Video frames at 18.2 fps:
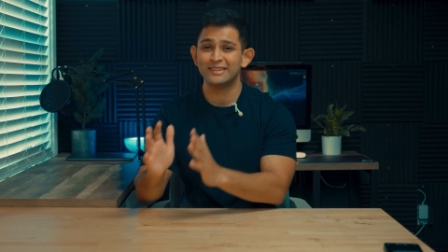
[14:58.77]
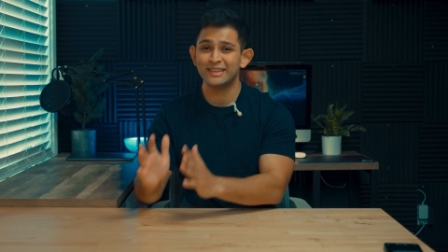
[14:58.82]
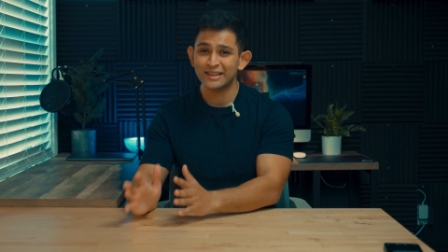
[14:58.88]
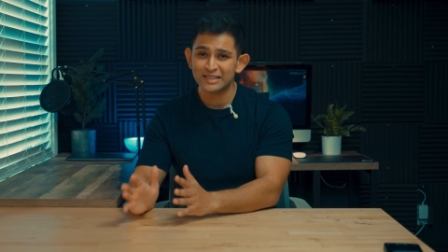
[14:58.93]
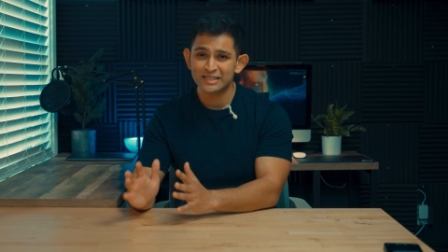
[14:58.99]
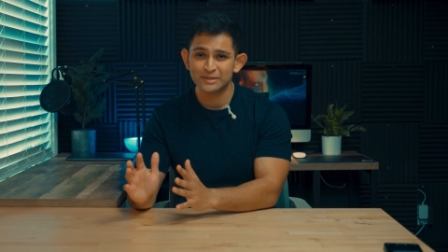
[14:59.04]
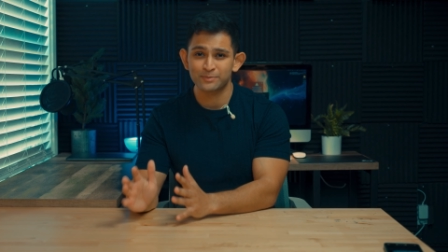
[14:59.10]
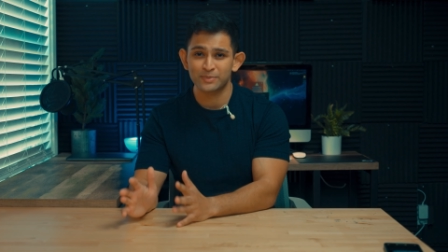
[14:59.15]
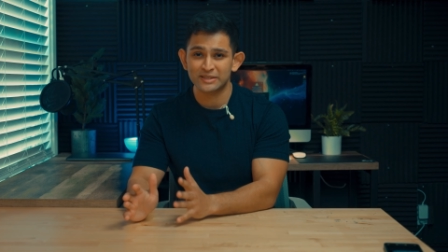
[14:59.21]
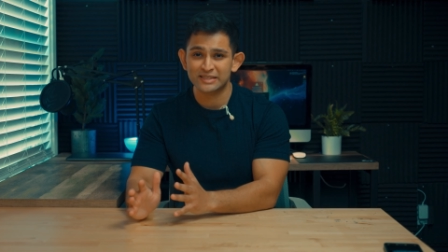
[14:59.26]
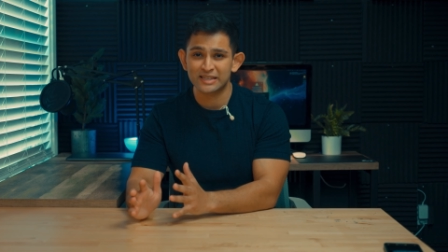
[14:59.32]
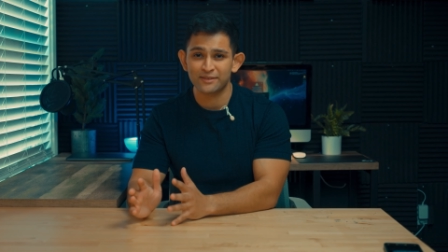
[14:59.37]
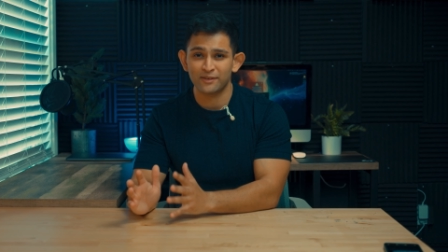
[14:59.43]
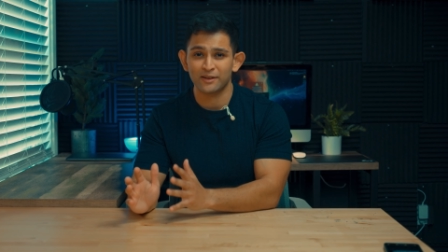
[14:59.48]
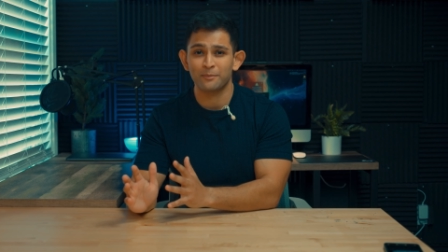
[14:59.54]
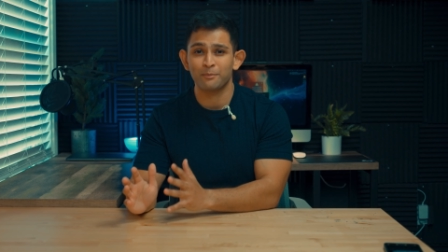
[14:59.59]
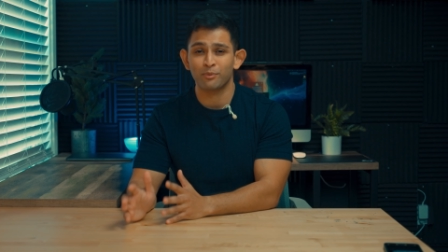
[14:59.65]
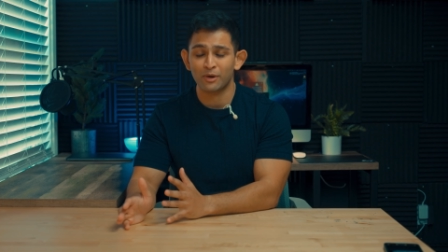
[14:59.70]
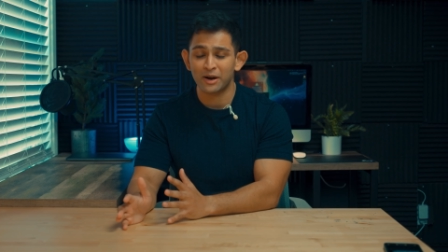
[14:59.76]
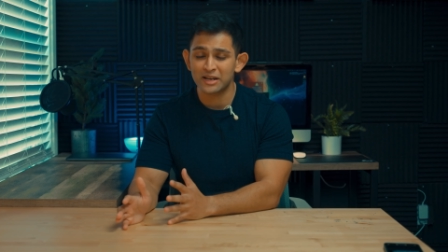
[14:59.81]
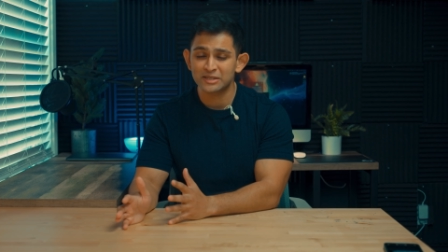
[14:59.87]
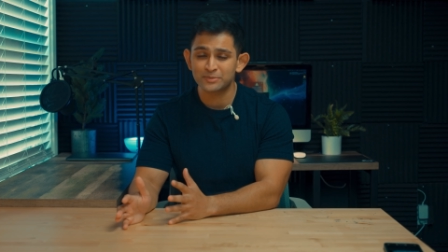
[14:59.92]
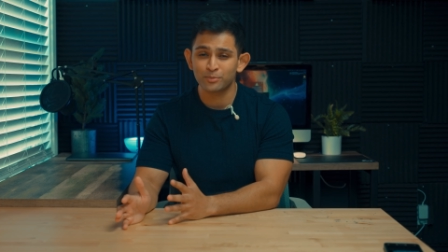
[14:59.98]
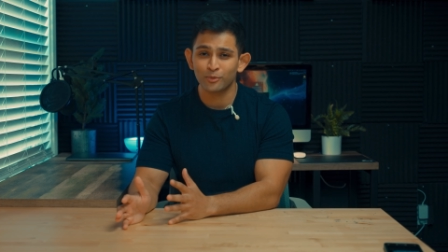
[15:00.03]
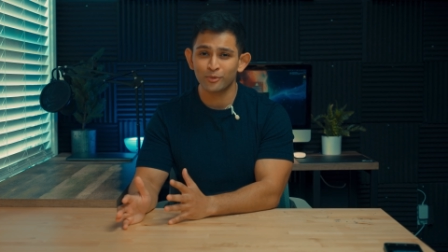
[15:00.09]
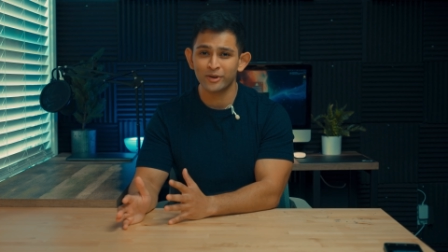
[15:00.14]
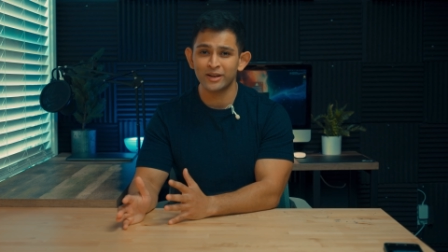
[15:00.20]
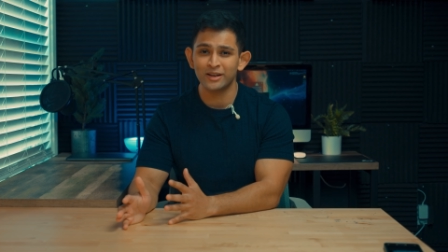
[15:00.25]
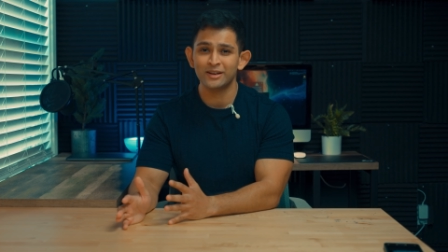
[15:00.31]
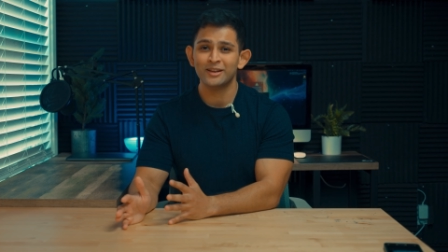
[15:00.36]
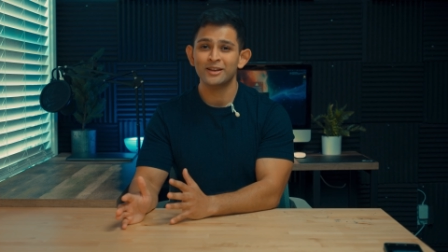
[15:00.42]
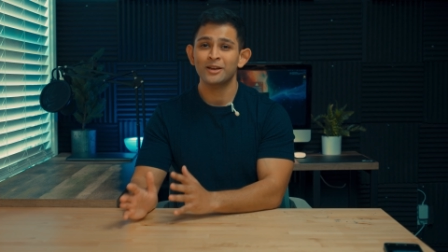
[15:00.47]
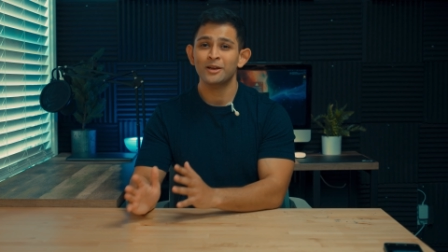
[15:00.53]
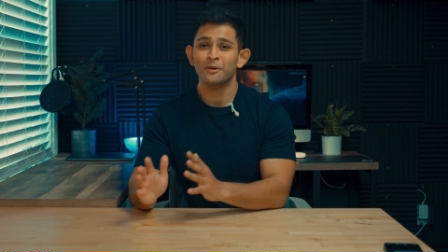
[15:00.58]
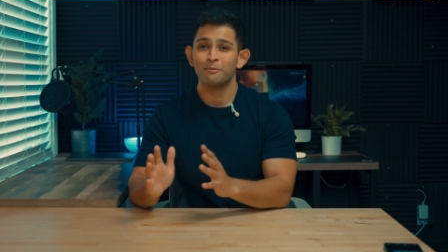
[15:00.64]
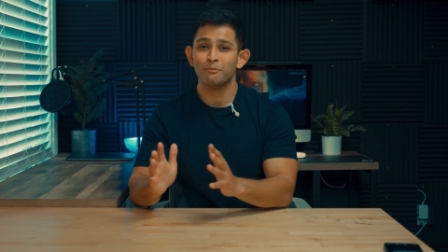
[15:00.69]
this specific price point,
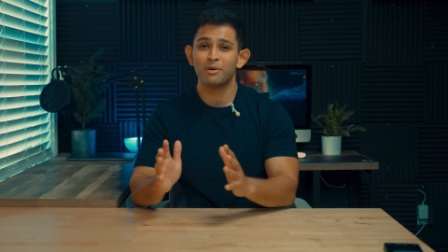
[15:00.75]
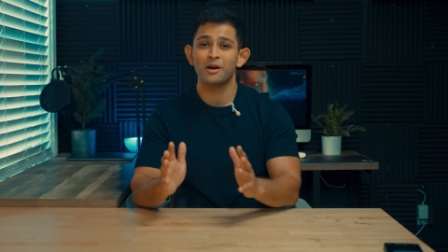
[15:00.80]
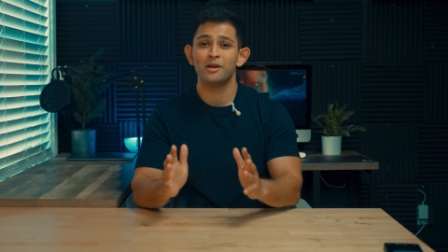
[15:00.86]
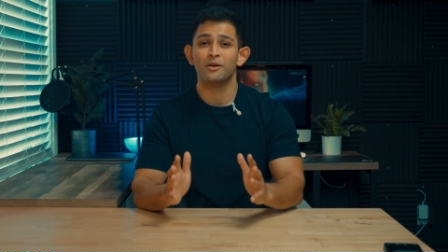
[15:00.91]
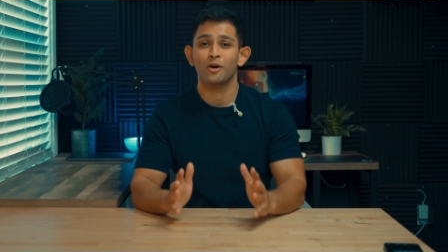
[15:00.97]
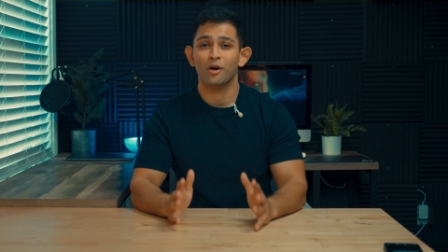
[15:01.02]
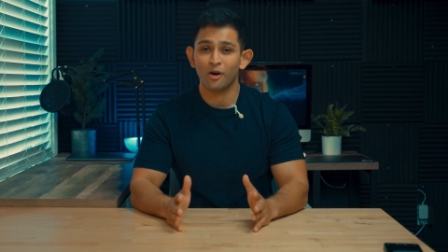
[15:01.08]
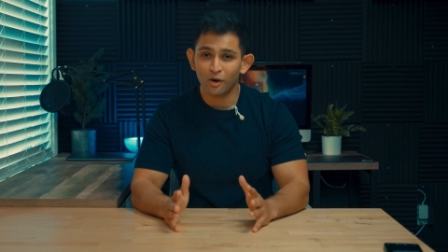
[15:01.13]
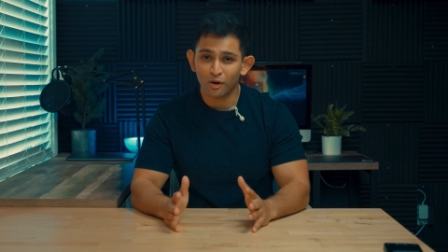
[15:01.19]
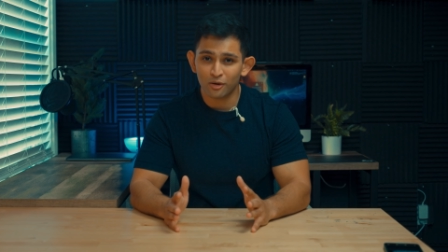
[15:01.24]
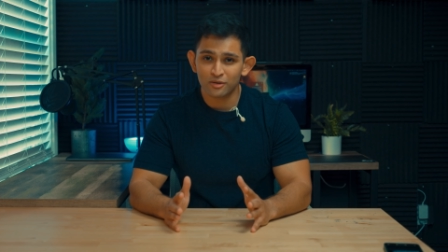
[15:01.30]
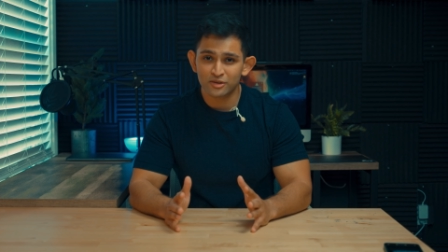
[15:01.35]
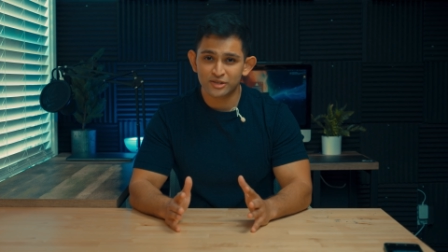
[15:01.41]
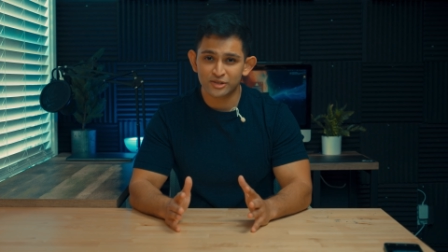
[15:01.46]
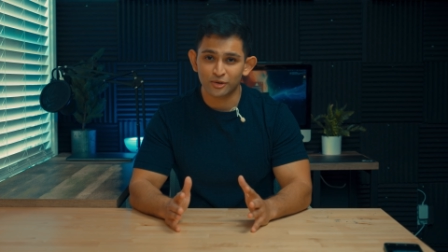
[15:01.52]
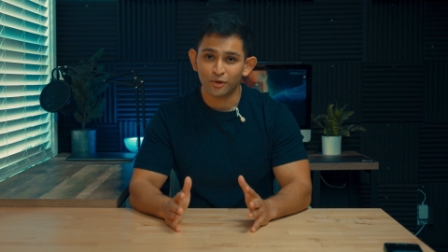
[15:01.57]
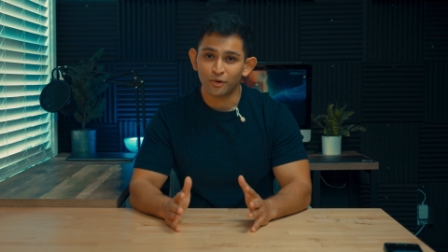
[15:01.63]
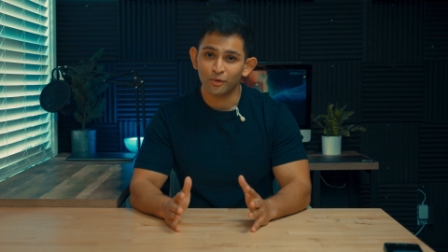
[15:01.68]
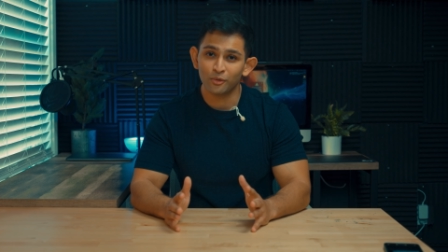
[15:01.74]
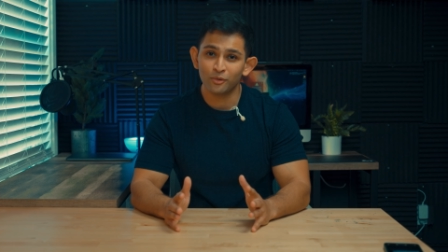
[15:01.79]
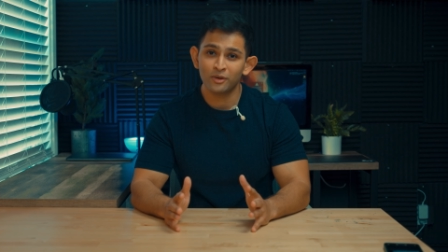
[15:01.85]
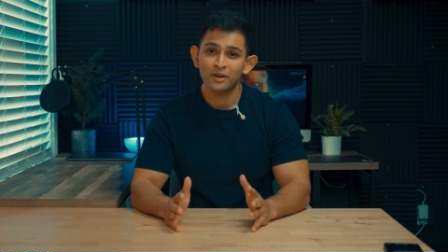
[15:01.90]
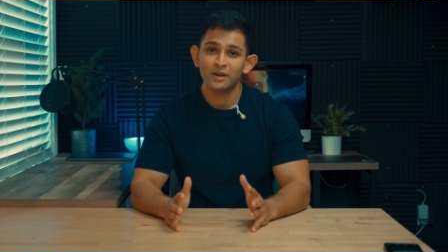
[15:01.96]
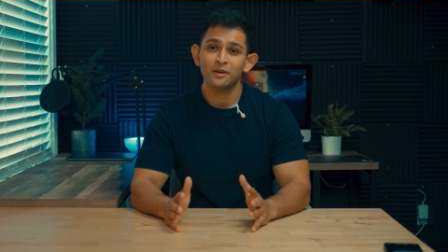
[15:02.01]
but also